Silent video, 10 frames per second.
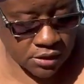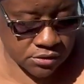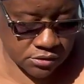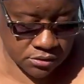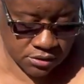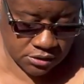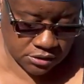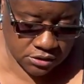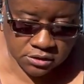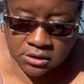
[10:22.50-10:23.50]
So
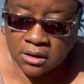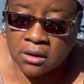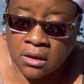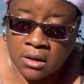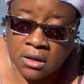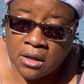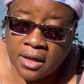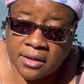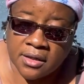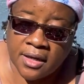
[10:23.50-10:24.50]
let's see.
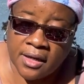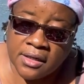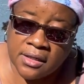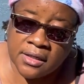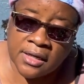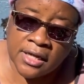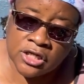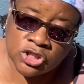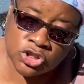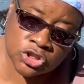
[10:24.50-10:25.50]
And the
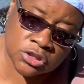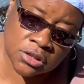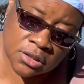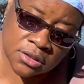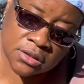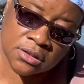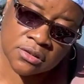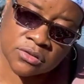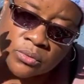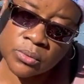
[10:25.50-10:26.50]
Echinacea
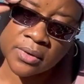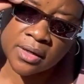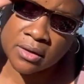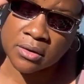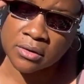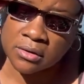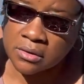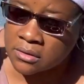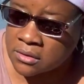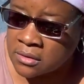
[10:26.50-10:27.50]
is where?
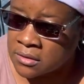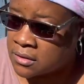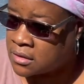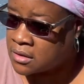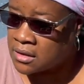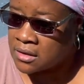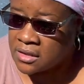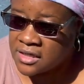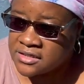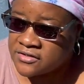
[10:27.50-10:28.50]

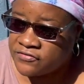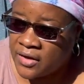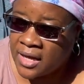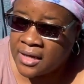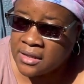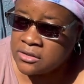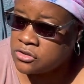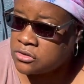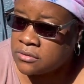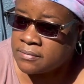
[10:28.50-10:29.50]
Let's find
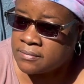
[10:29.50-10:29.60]
you.